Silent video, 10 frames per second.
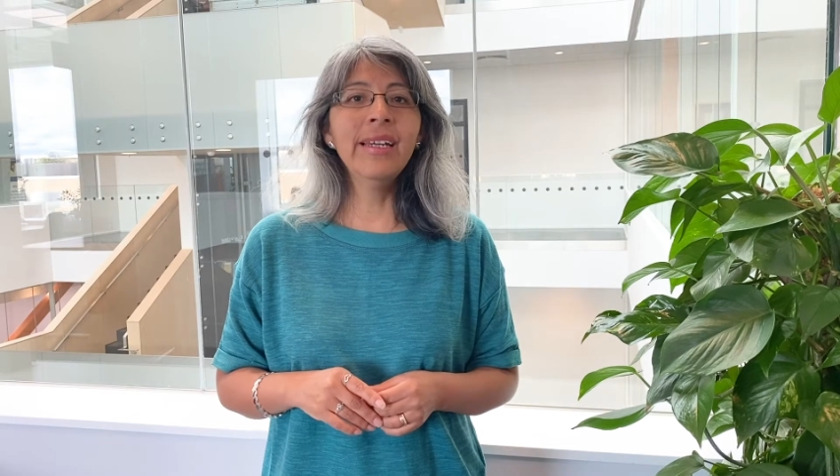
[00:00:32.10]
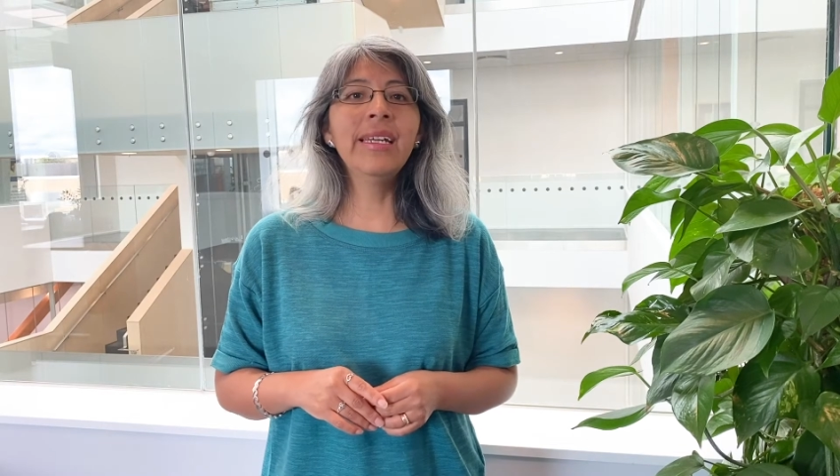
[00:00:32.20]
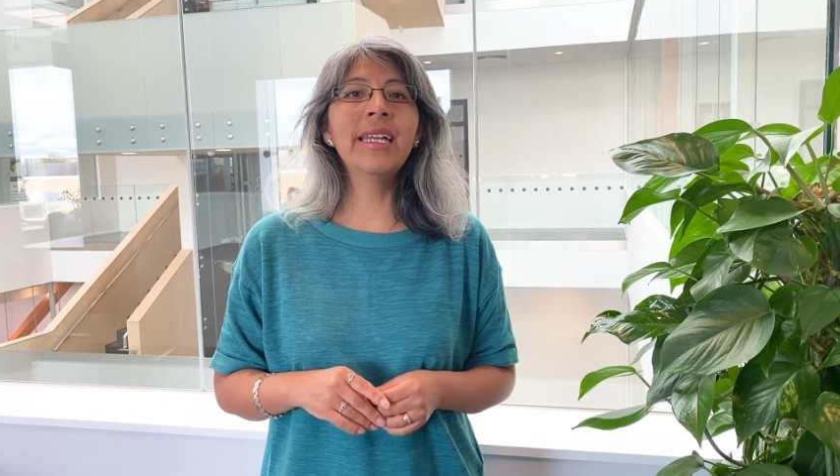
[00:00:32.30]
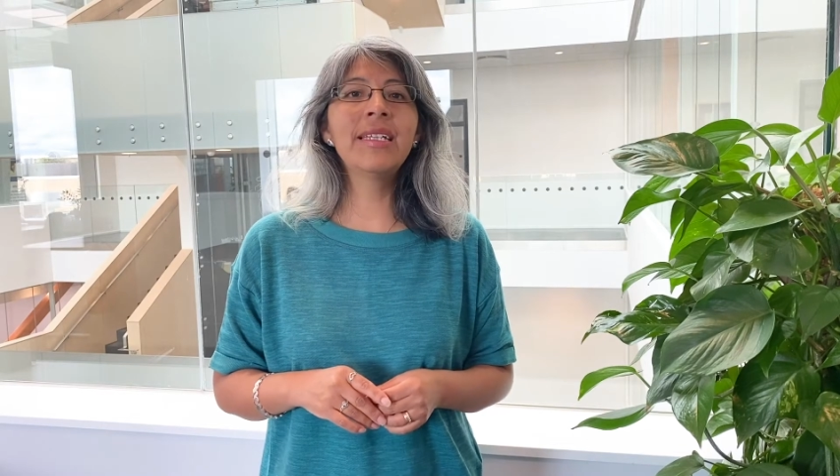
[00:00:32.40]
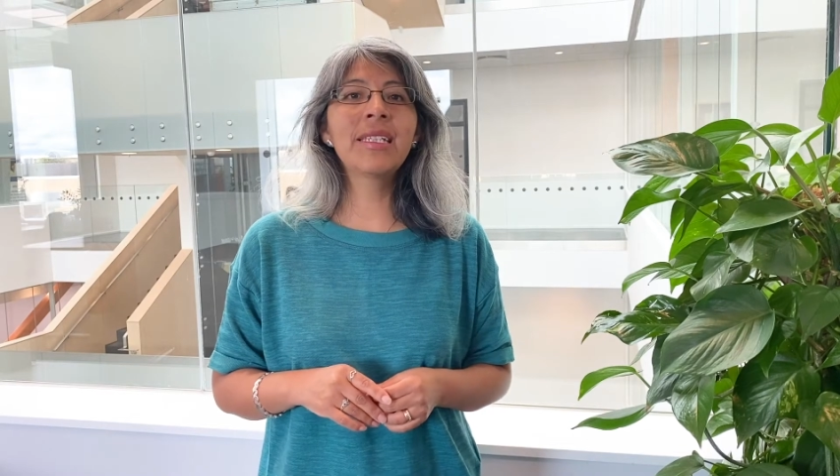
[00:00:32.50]

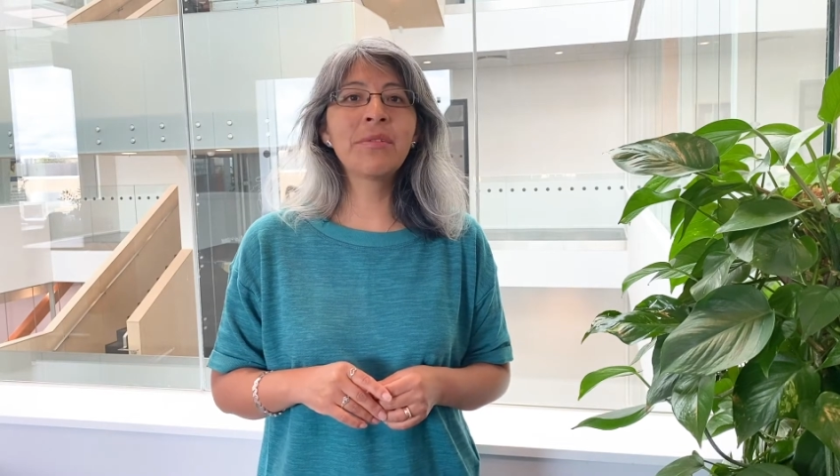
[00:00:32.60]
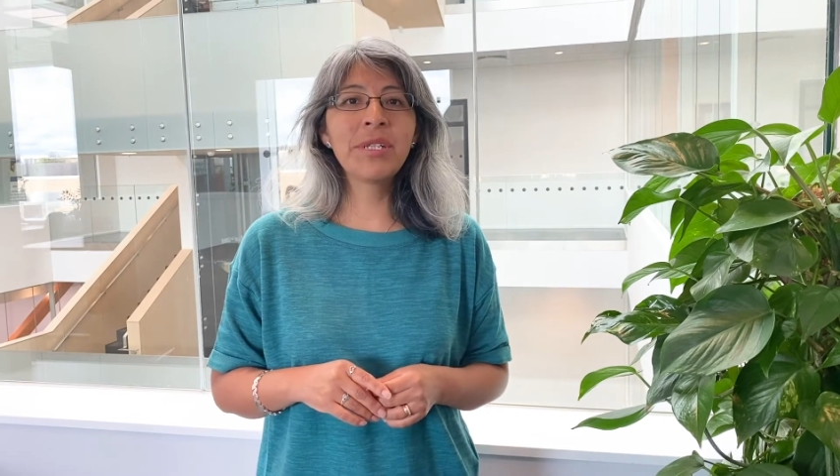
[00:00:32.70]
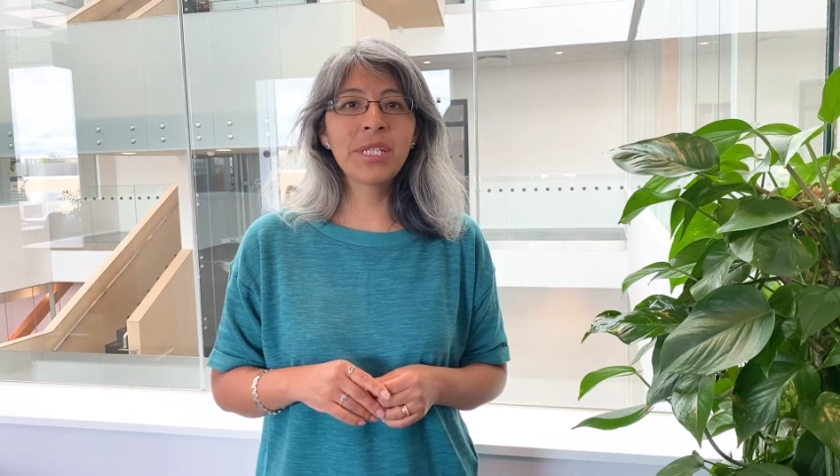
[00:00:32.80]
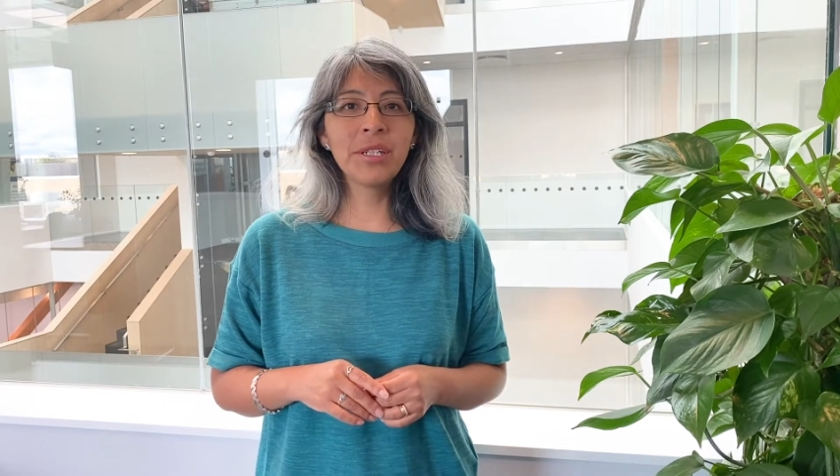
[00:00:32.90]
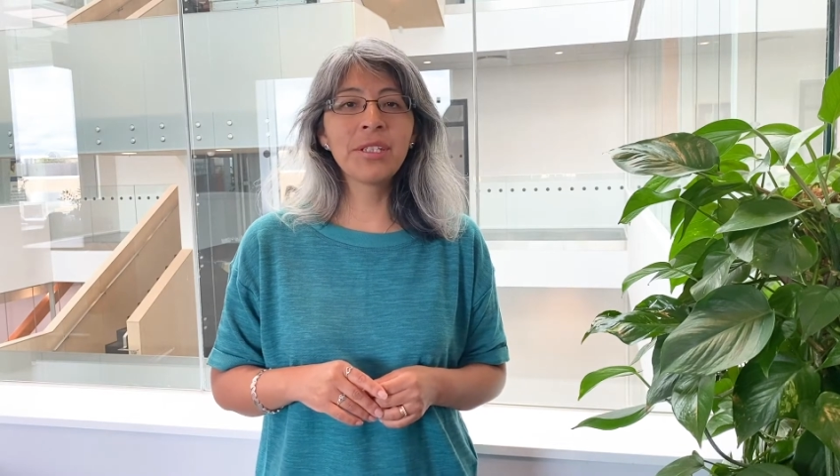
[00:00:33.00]
it's the
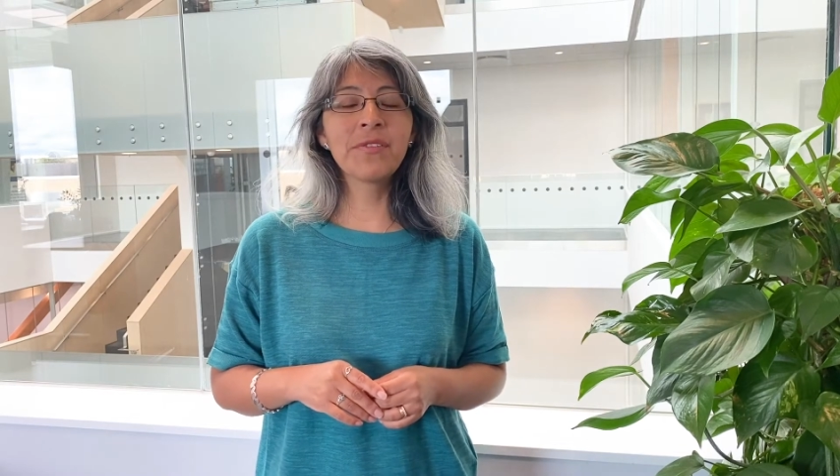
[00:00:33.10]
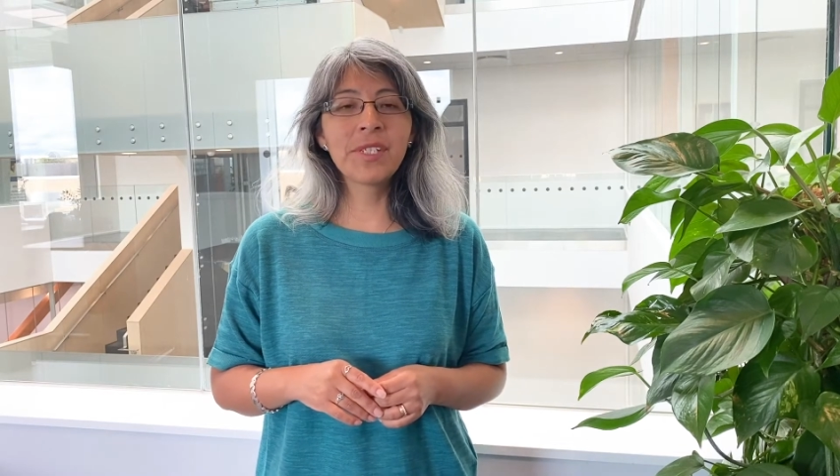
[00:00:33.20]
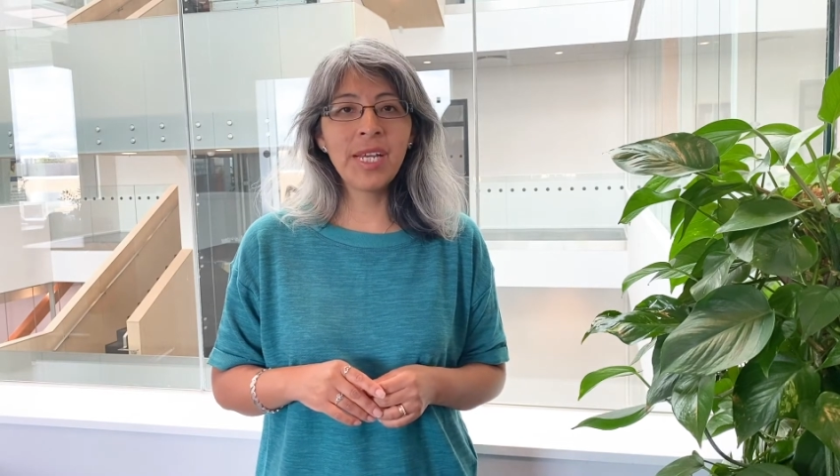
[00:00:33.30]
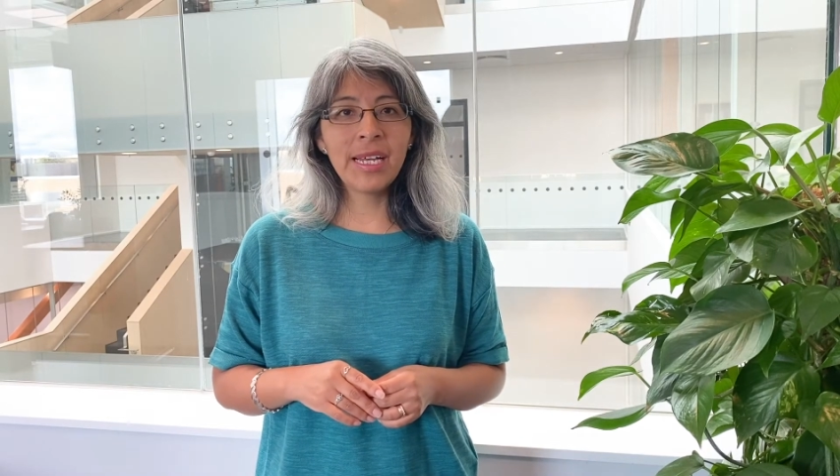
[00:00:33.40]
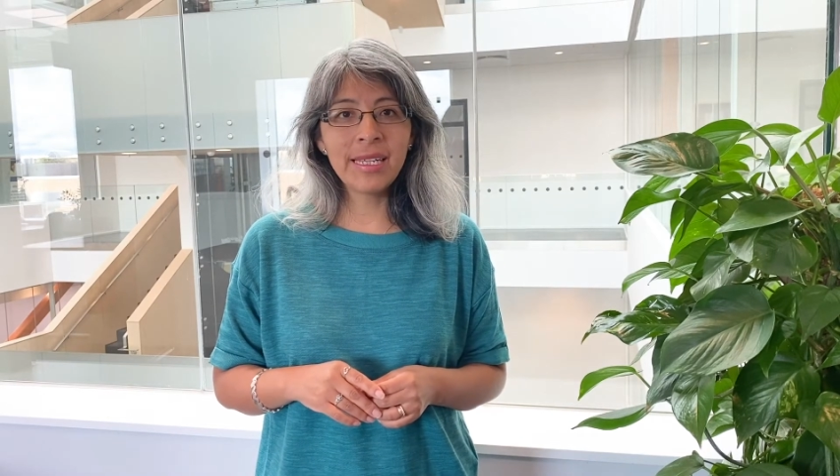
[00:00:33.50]
result of
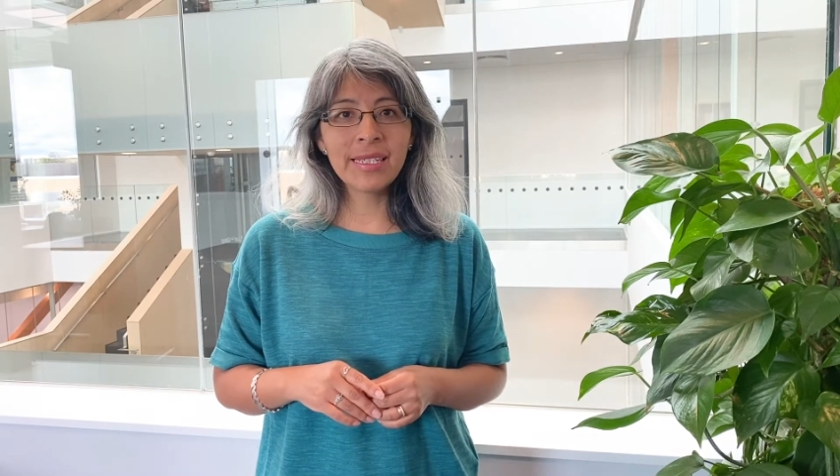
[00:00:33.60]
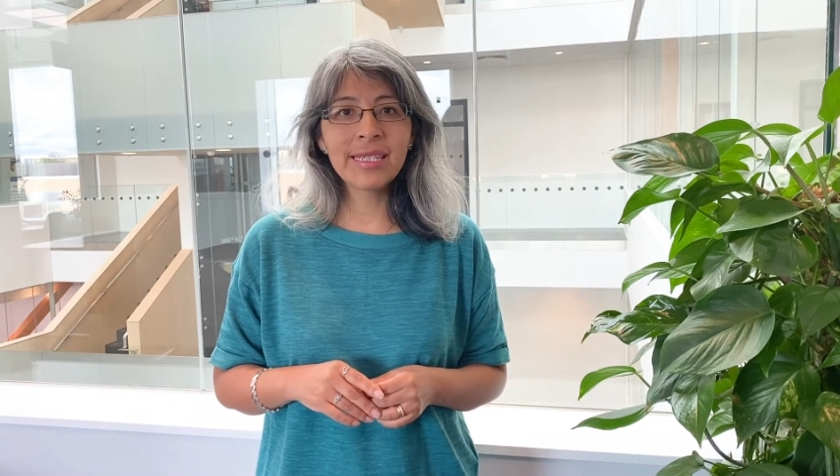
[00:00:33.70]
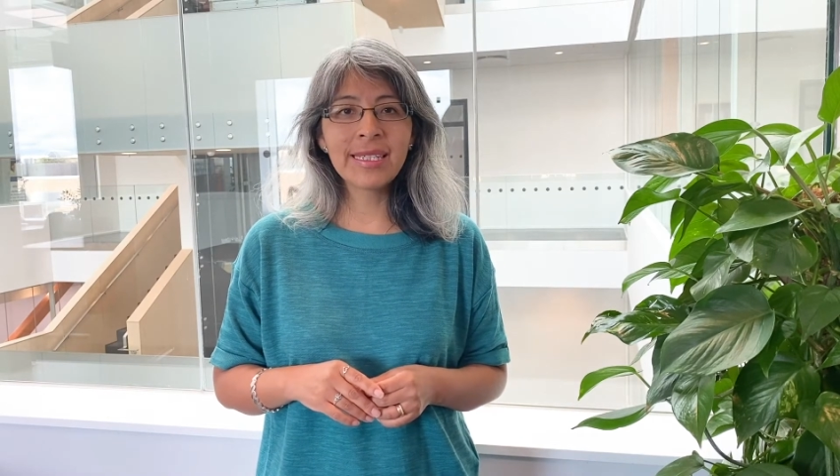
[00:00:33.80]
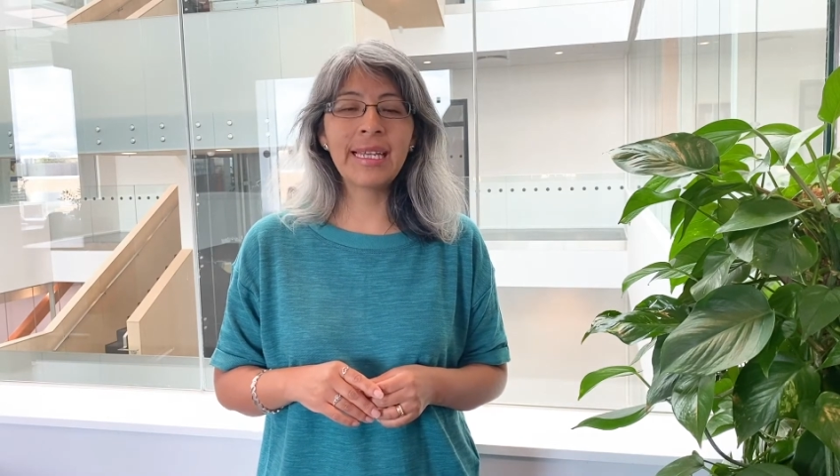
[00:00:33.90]
science